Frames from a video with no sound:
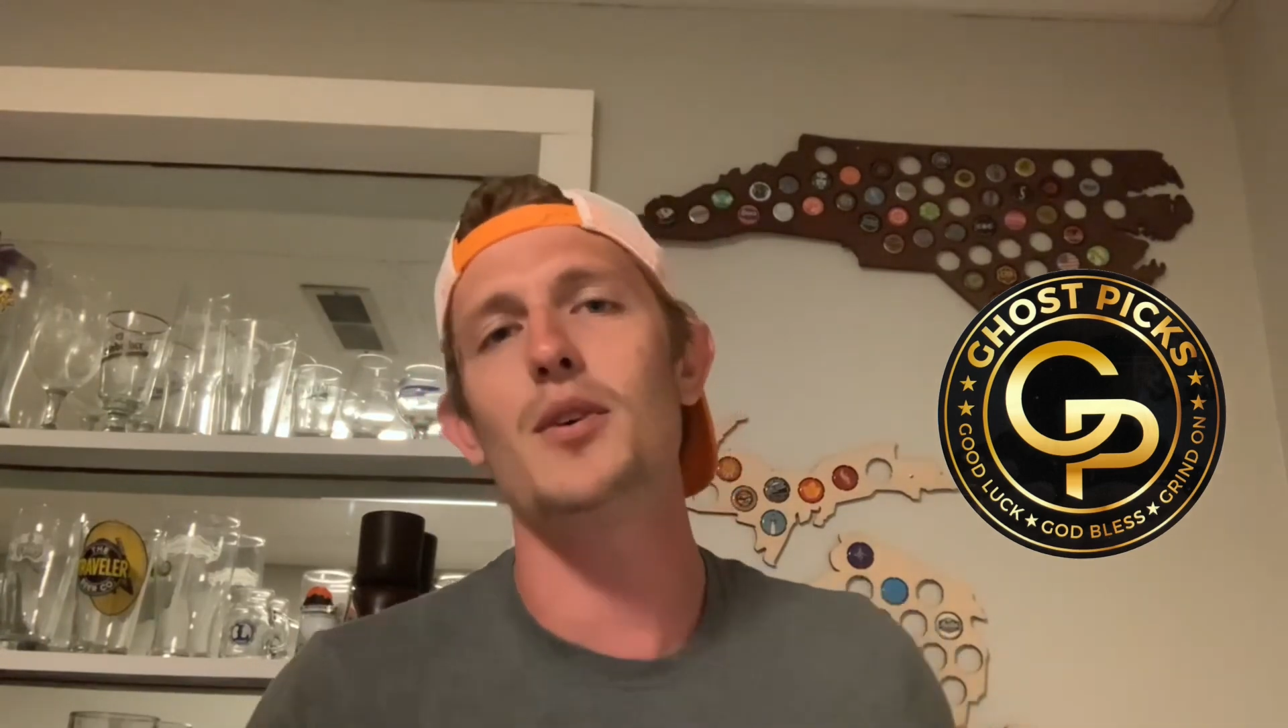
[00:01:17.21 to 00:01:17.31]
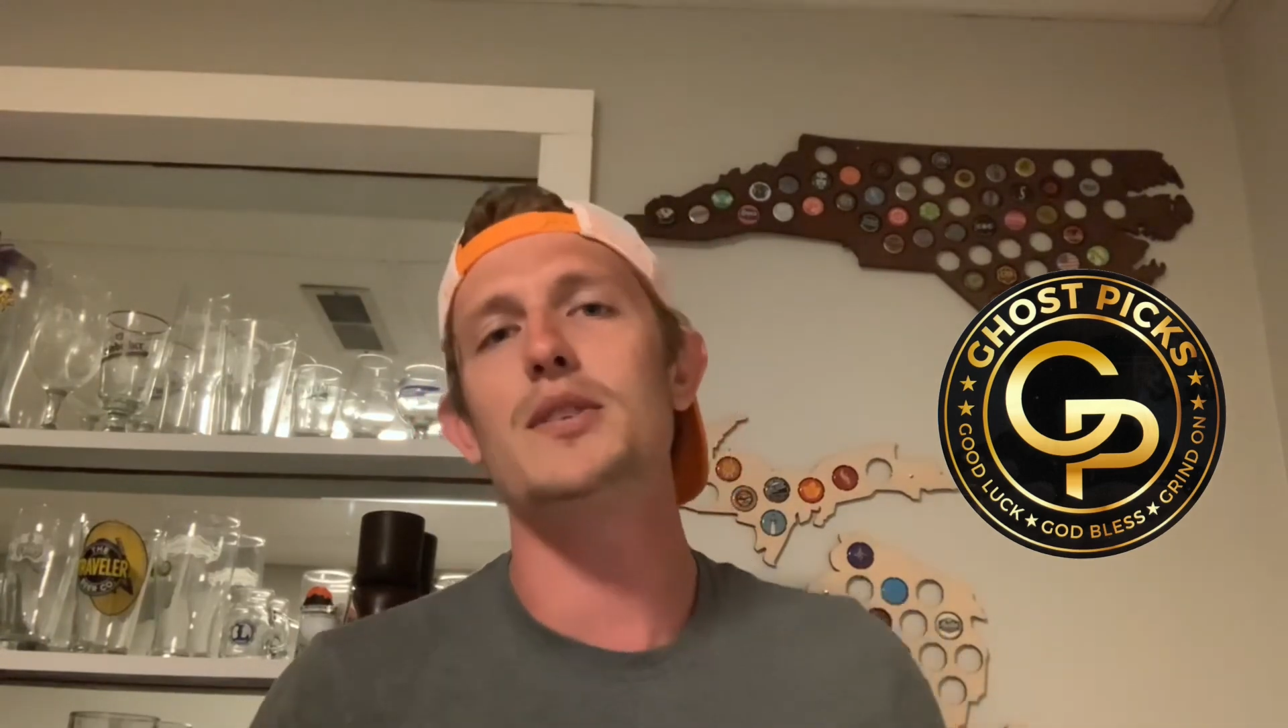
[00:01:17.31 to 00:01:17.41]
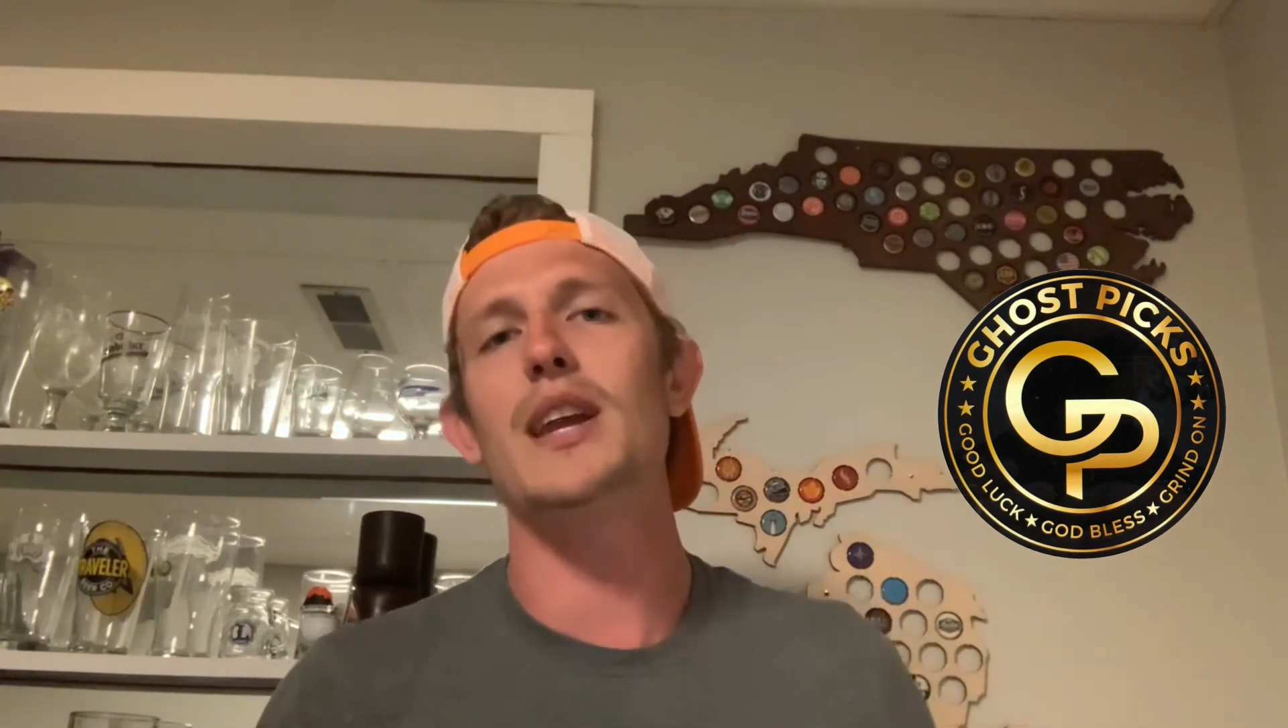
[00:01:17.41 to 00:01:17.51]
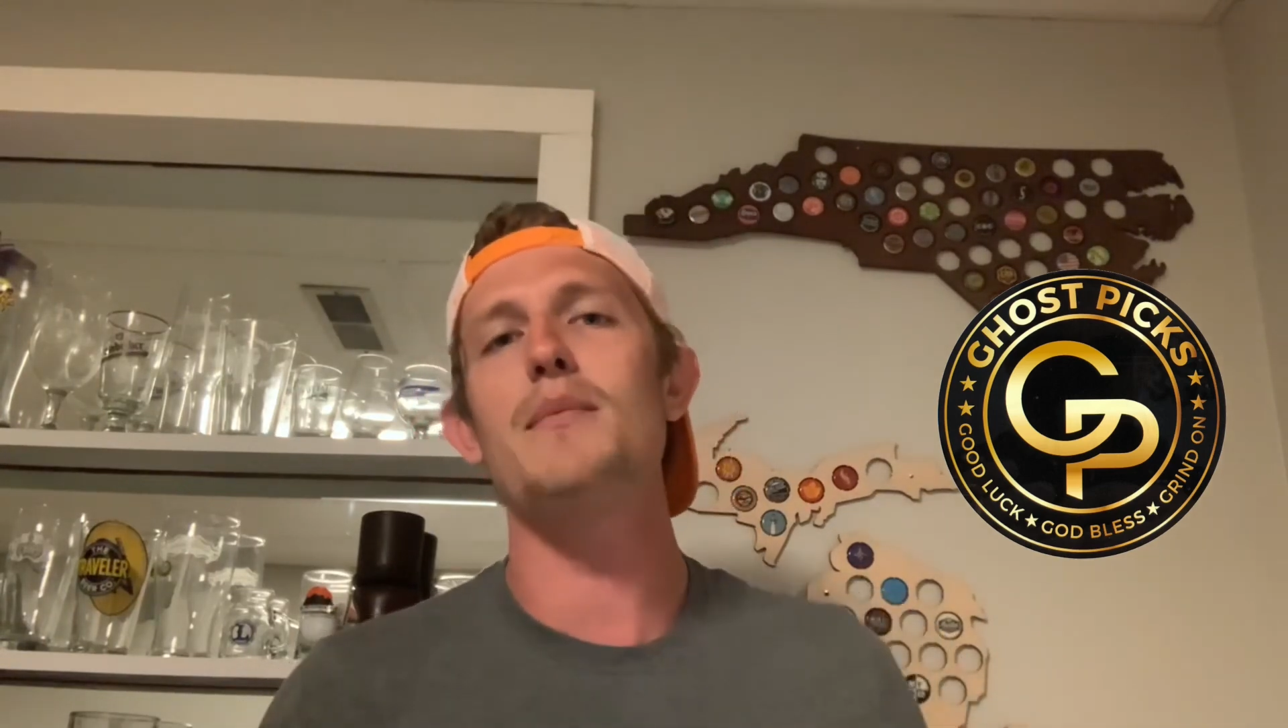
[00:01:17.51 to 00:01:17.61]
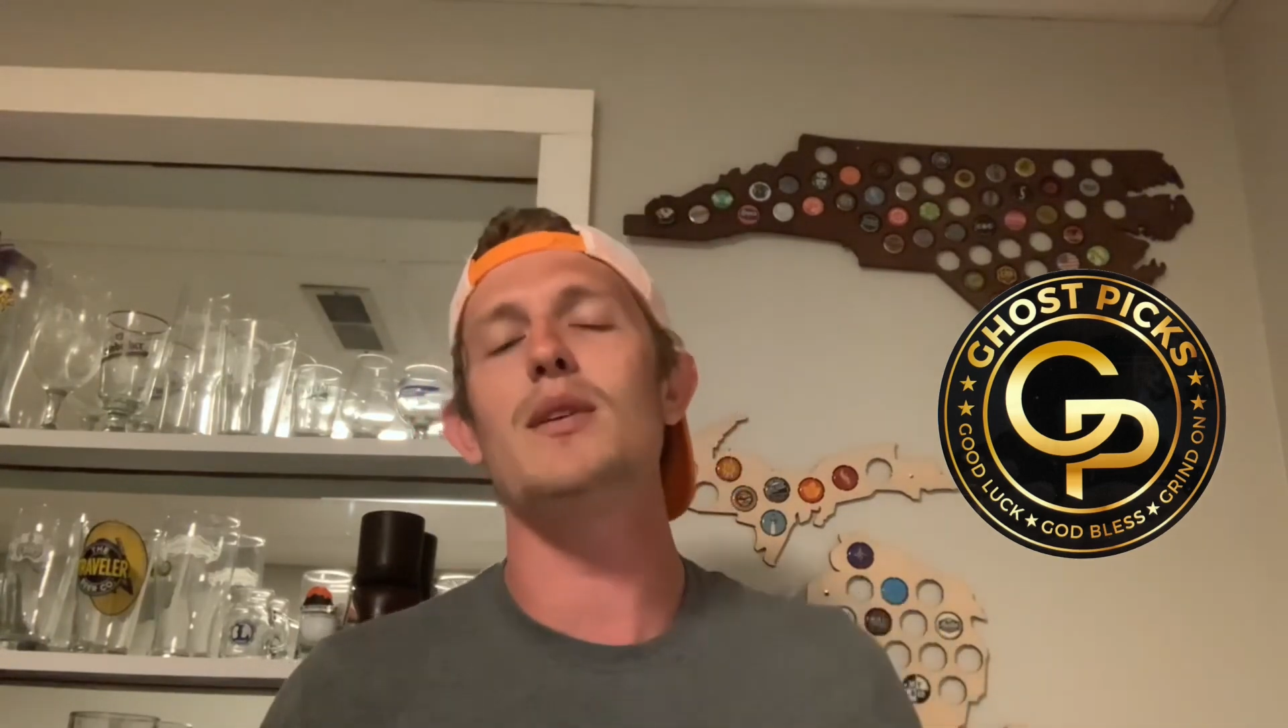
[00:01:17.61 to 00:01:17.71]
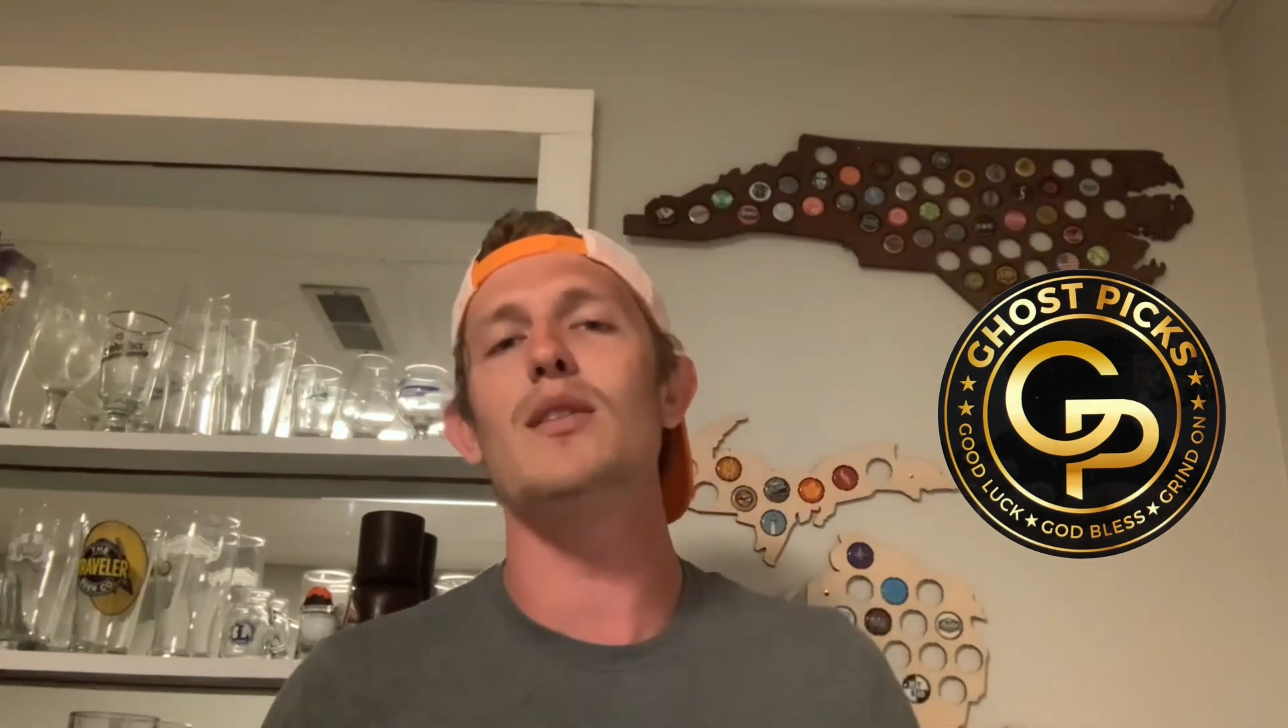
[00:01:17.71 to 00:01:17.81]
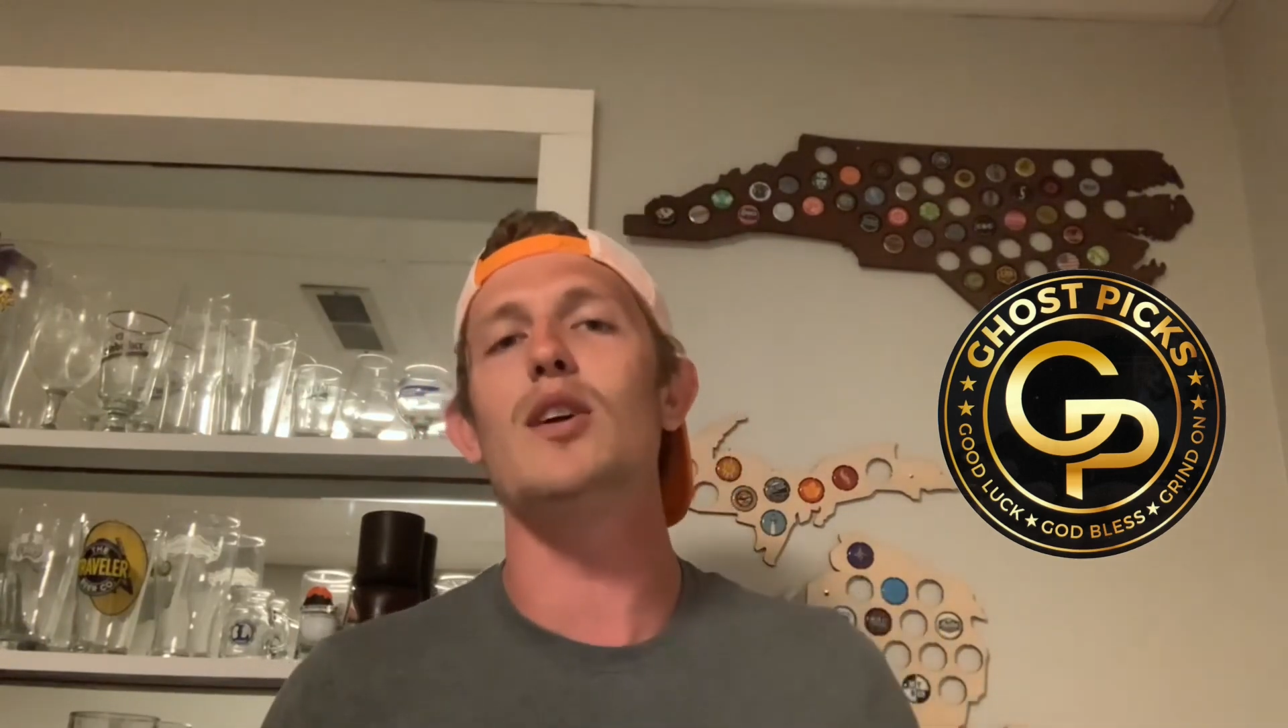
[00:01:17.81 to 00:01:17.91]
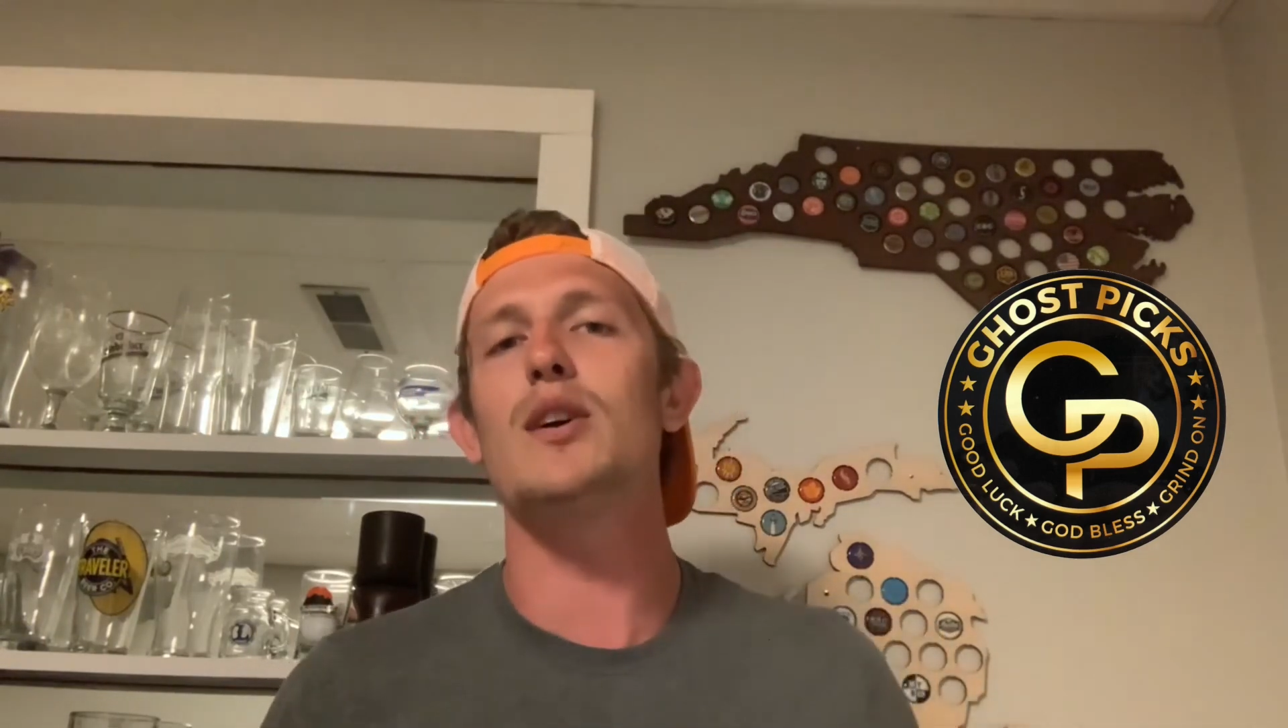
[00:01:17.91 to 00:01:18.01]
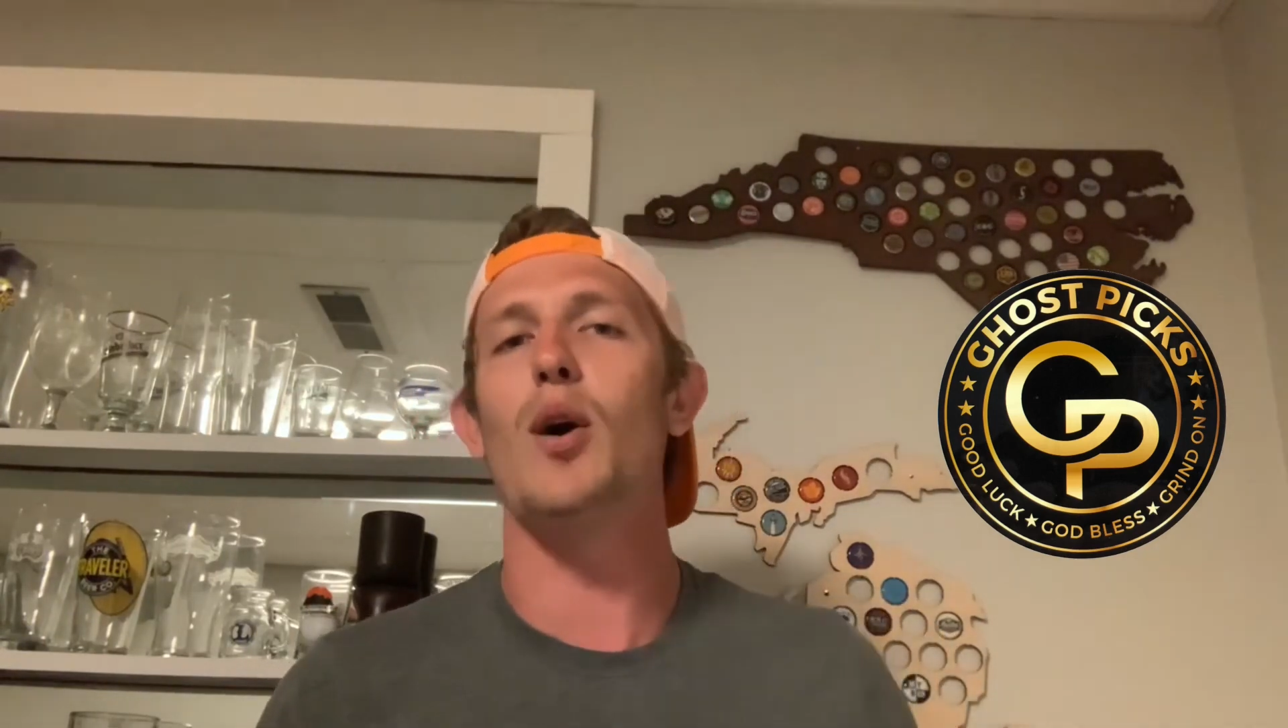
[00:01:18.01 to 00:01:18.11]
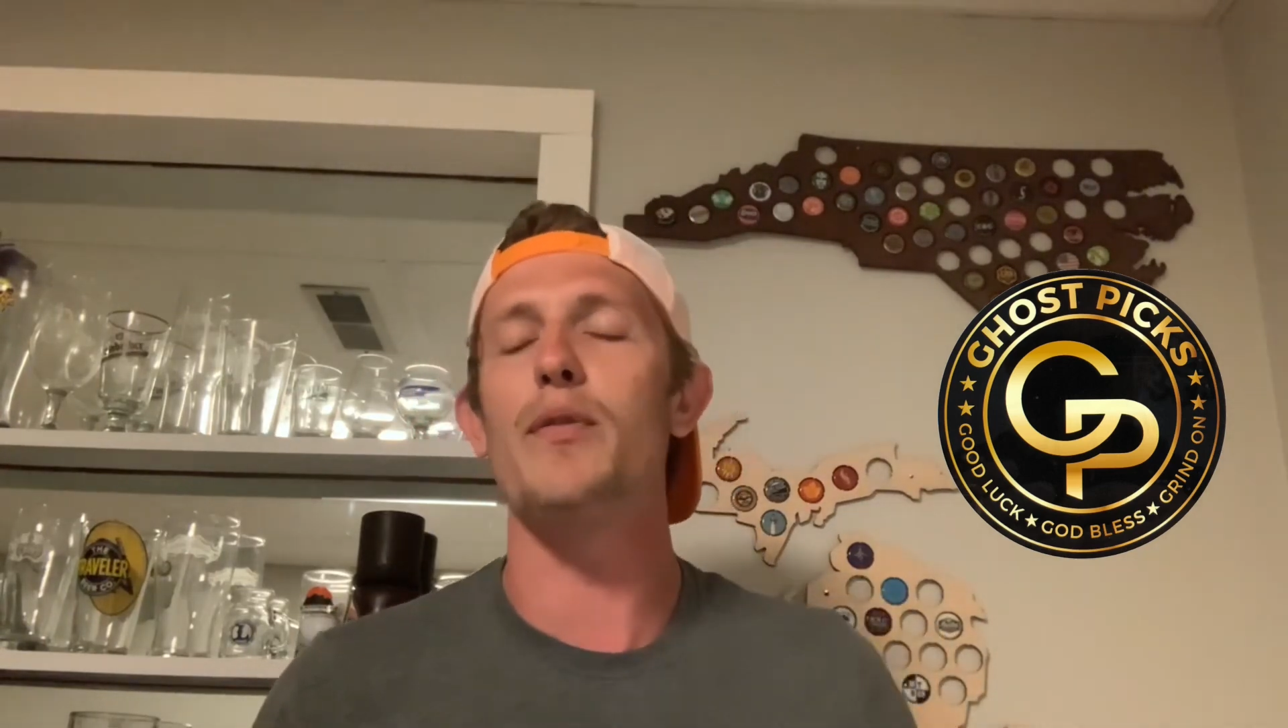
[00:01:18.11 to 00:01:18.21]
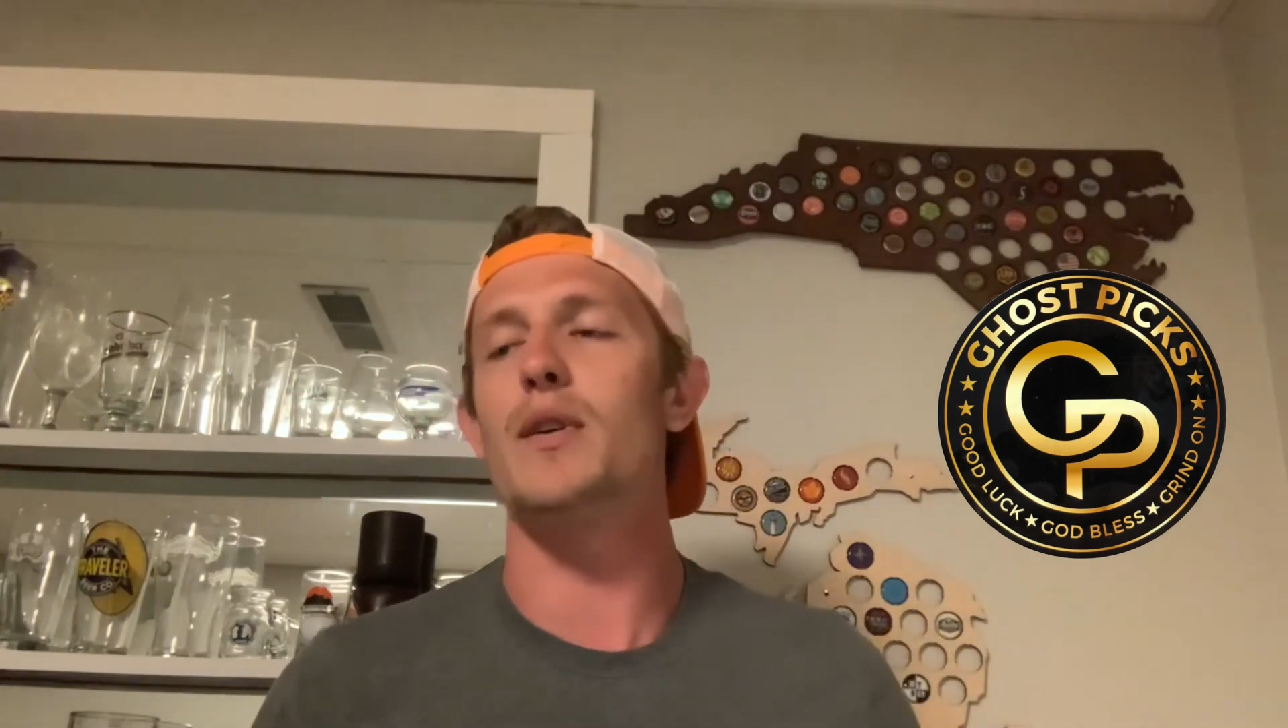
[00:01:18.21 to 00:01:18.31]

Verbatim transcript: team to look over.